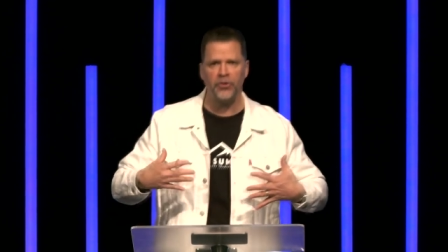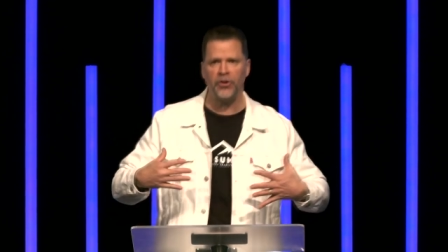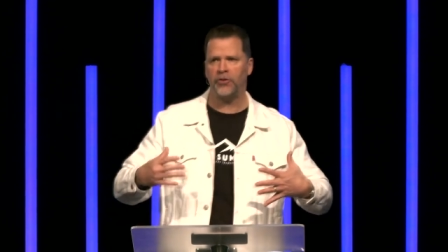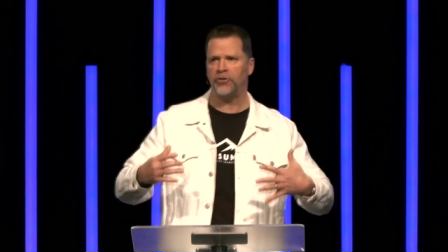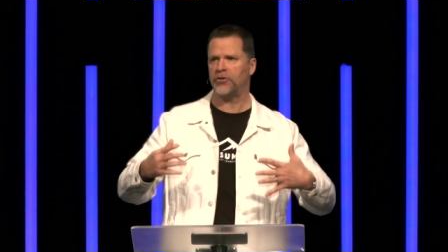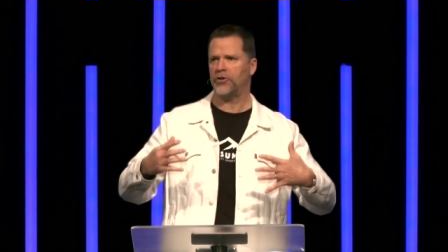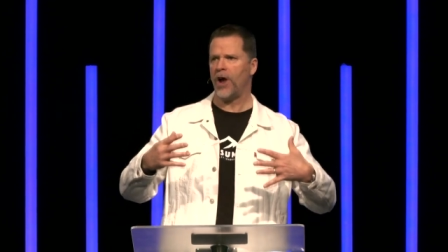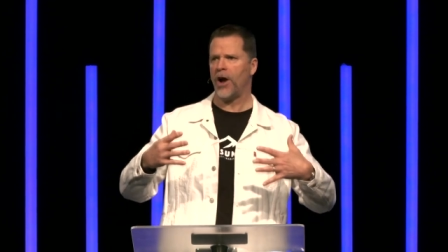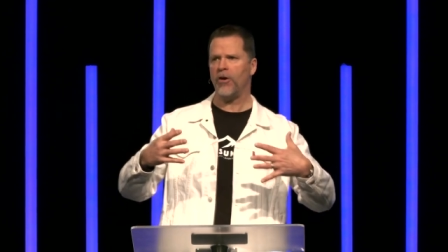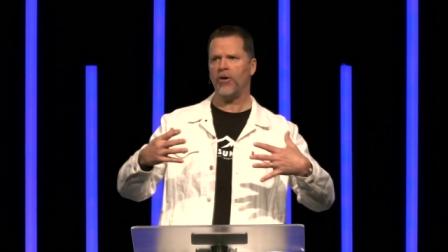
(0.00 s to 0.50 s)

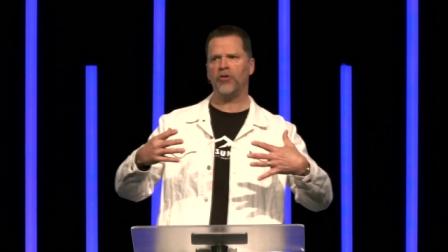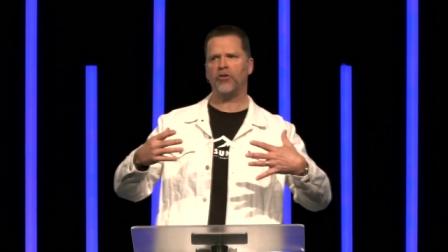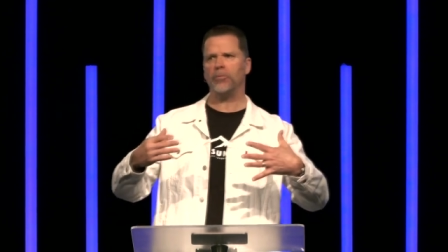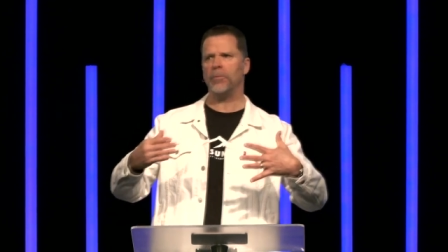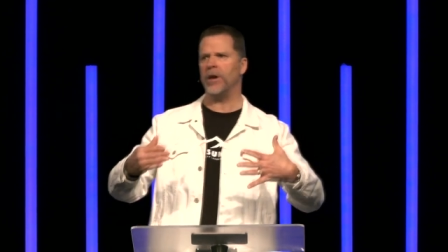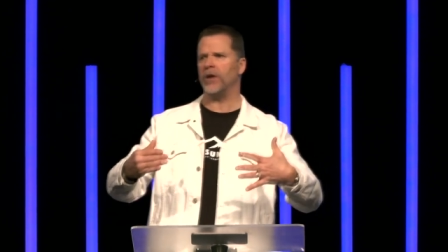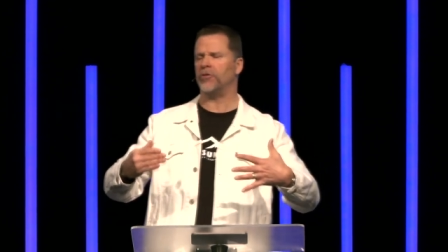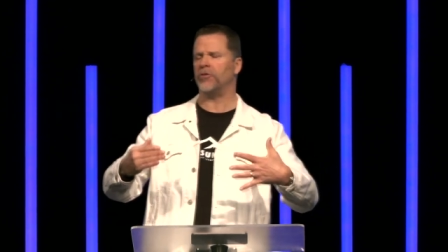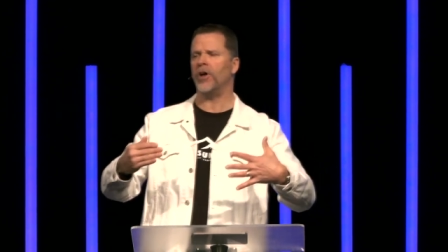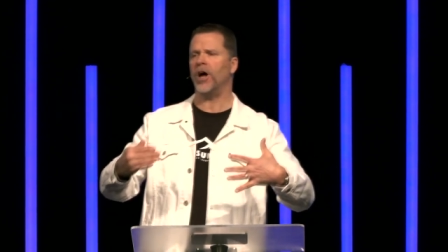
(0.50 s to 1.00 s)

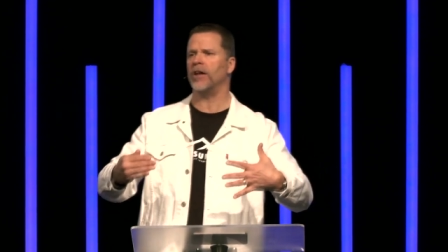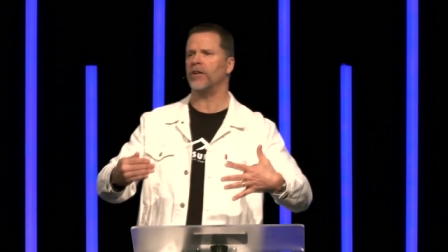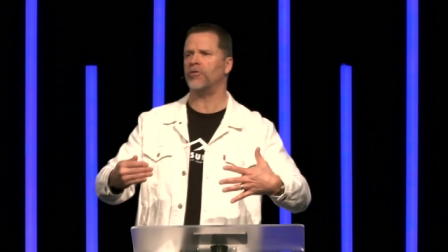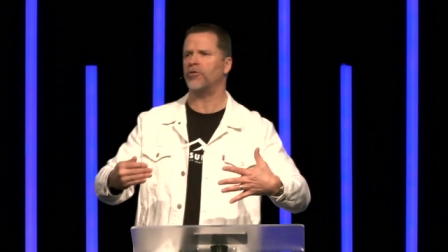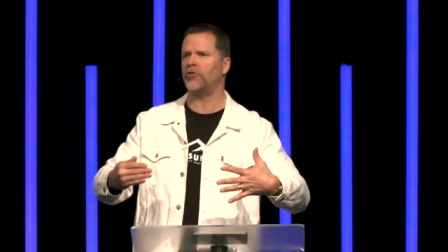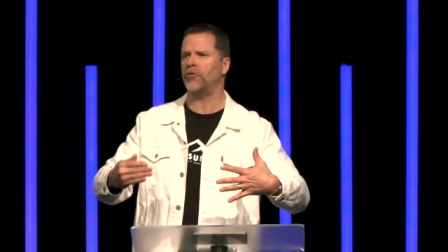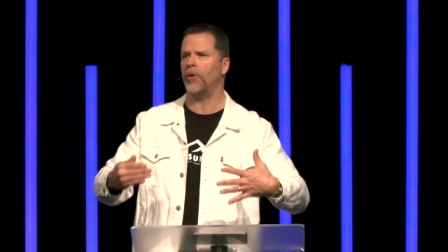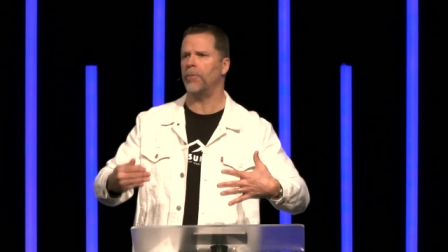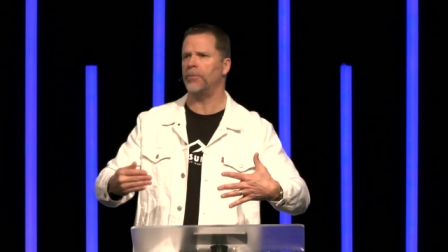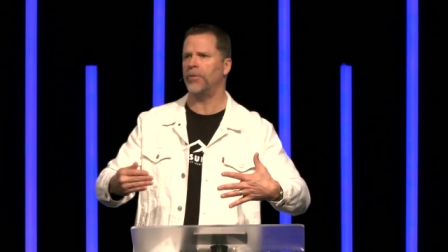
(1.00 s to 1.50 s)
Discouragement is not
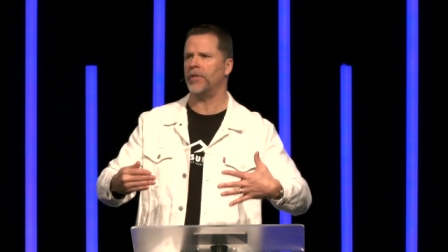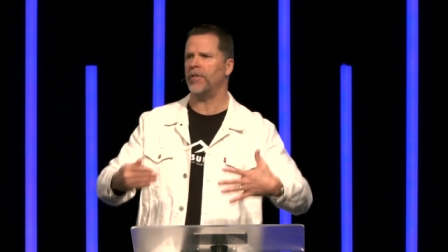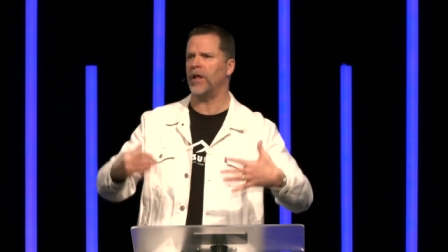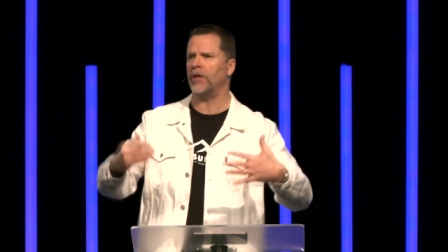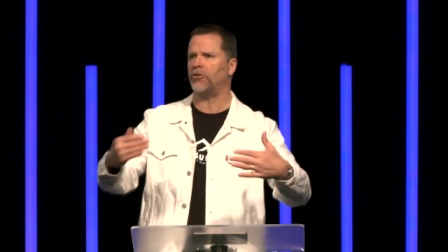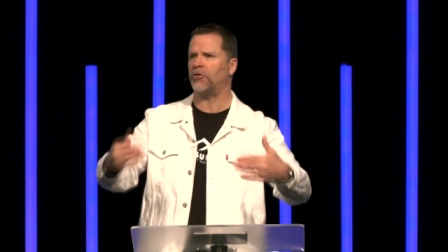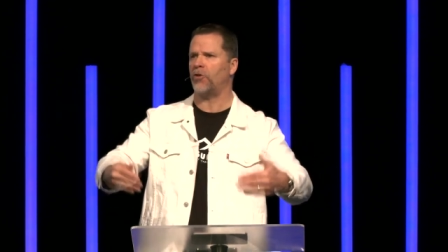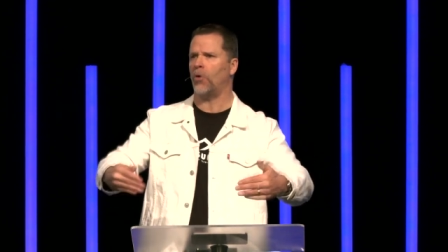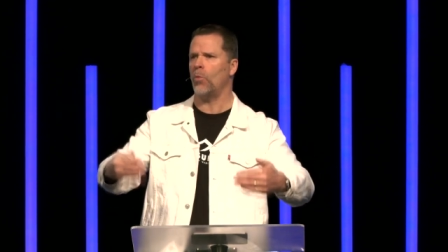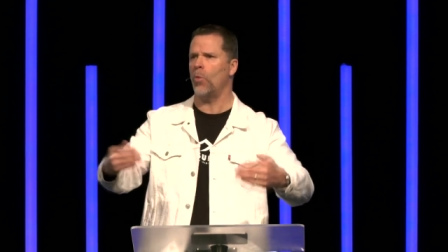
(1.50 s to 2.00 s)
something
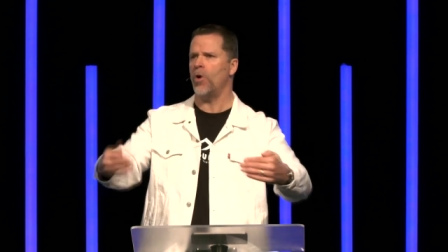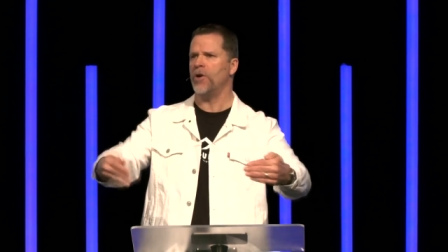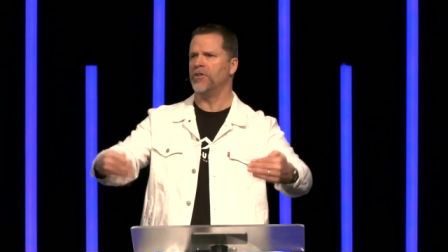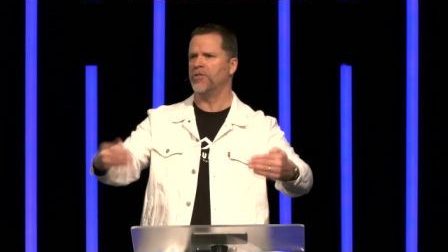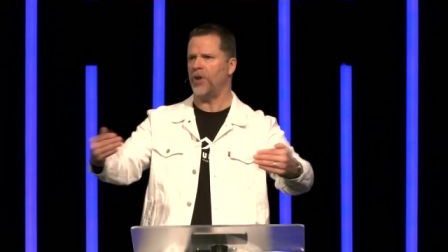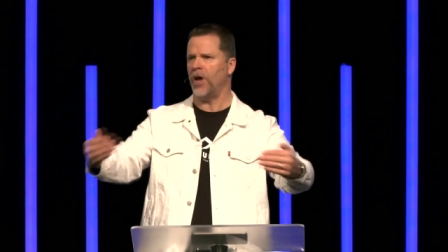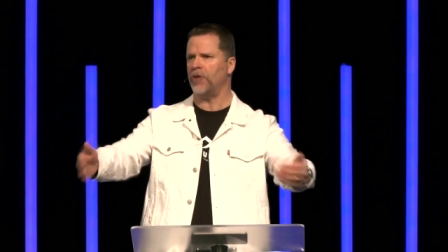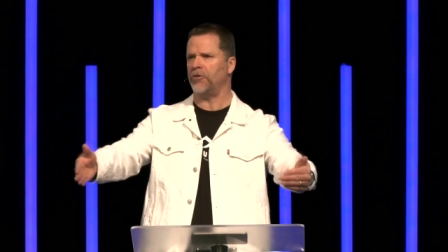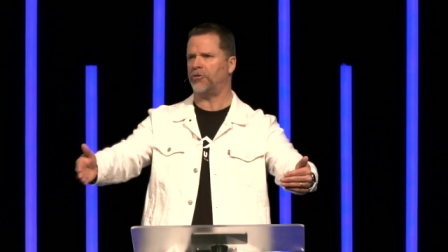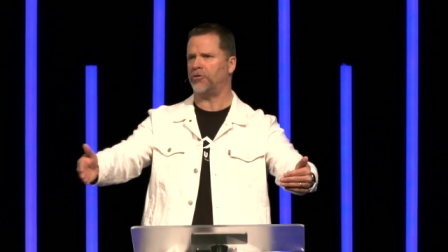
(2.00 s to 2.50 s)
that someone
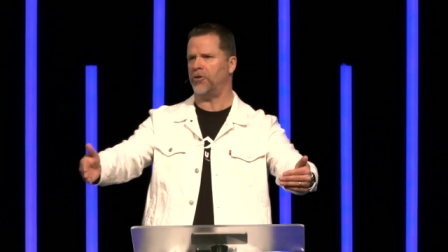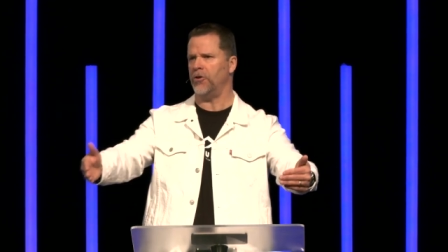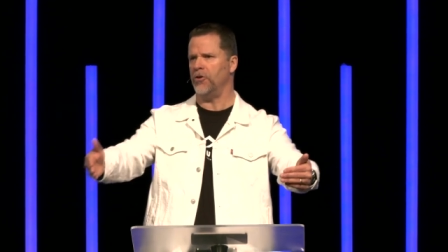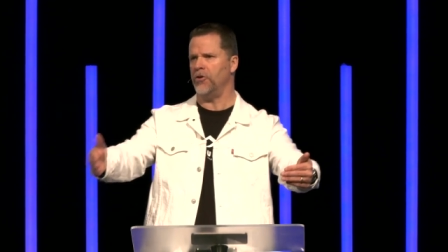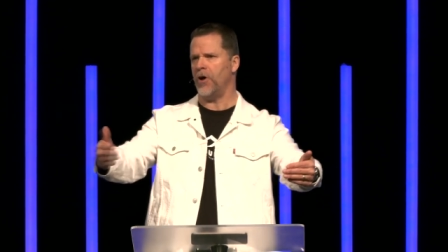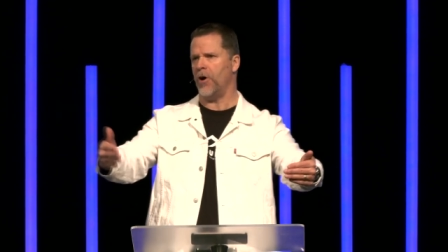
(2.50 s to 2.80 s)
does to you.